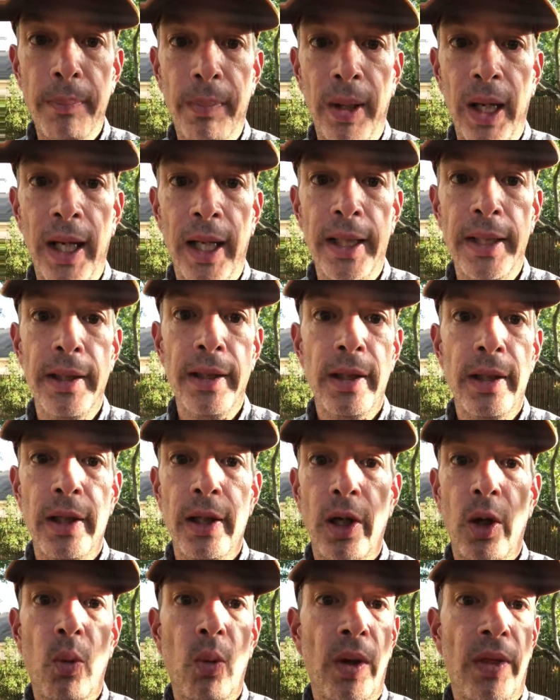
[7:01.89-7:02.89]
a bun,
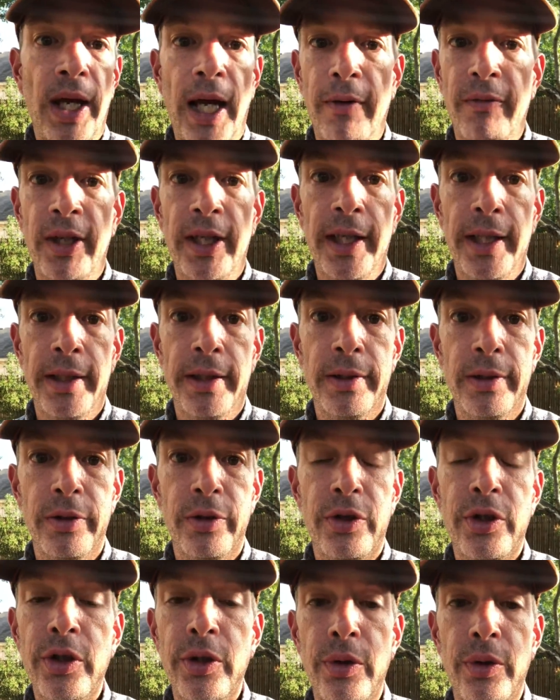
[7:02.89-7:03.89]
with having eaten
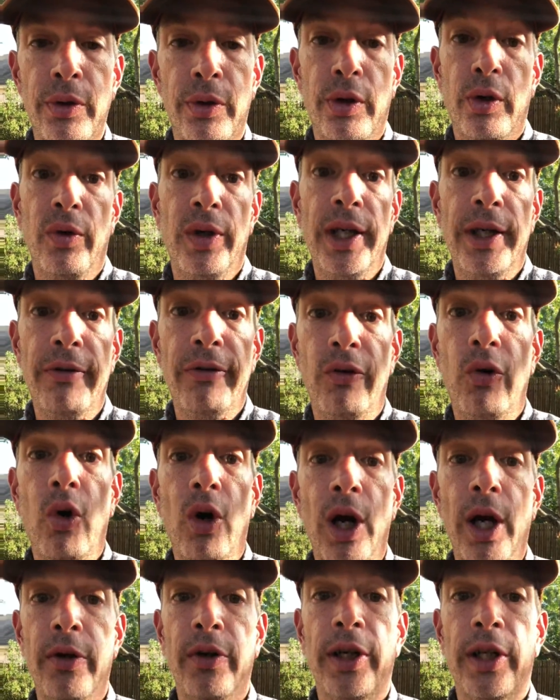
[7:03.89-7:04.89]
200, 300,
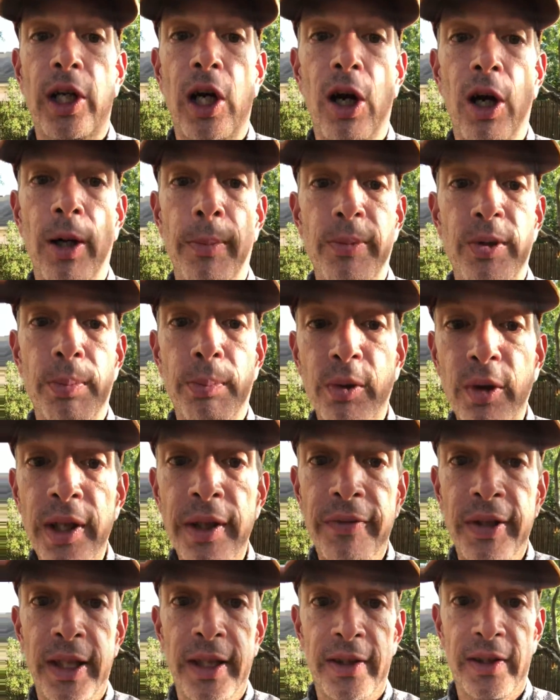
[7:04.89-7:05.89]
400 carbs
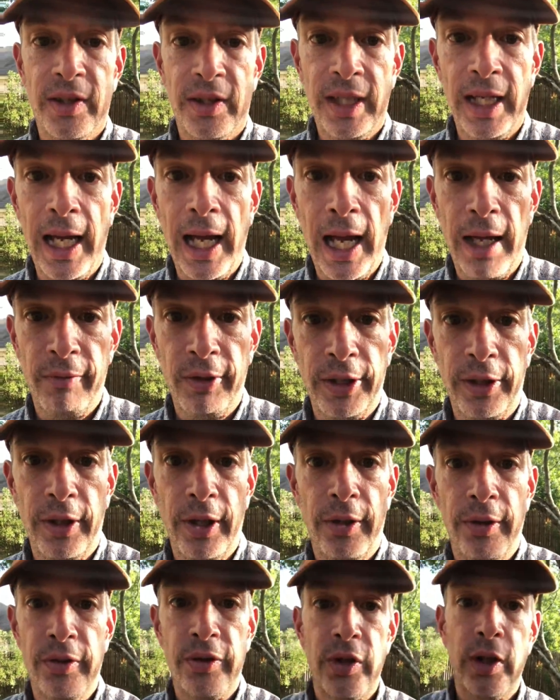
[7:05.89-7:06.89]
previous to having
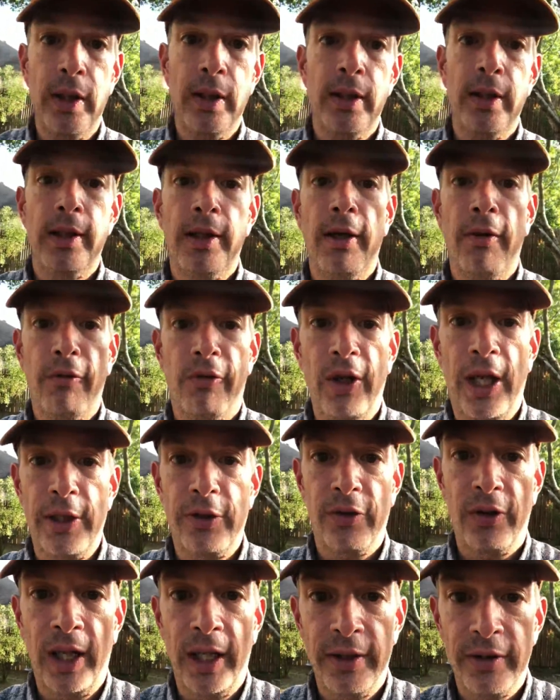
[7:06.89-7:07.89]
those French
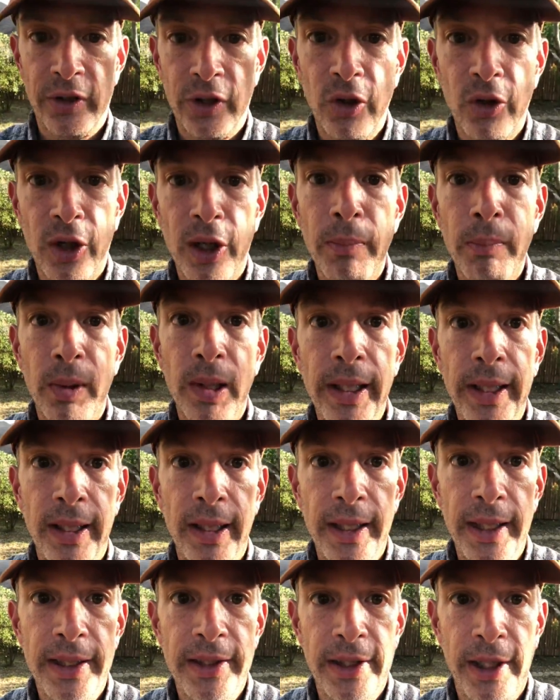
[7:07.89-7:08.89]
fries. So a
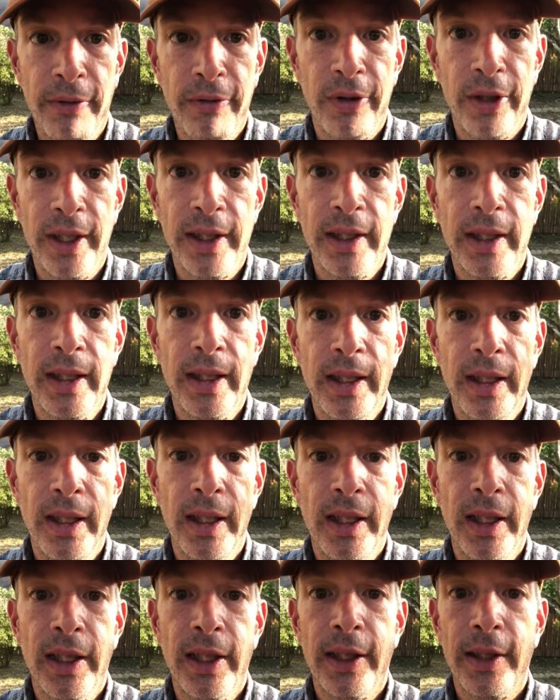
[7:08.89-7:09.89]
completely different
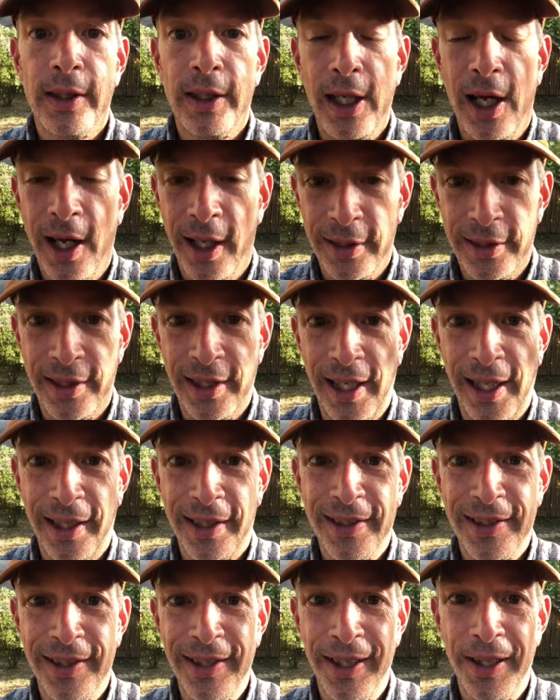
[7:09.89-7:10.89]

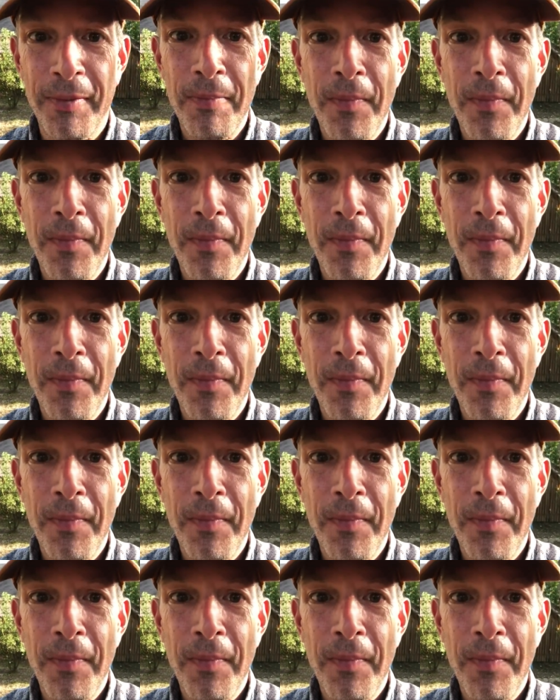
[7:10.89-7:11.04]
context.